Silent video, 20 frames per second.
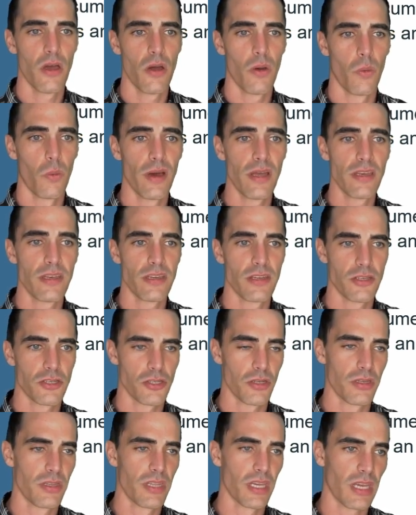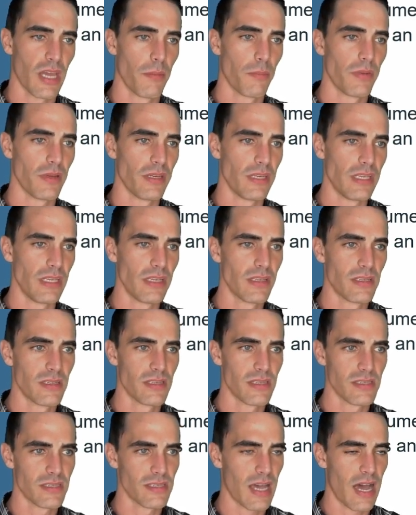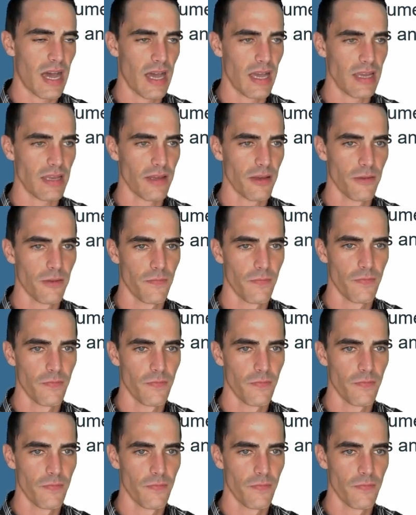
What should the company decide?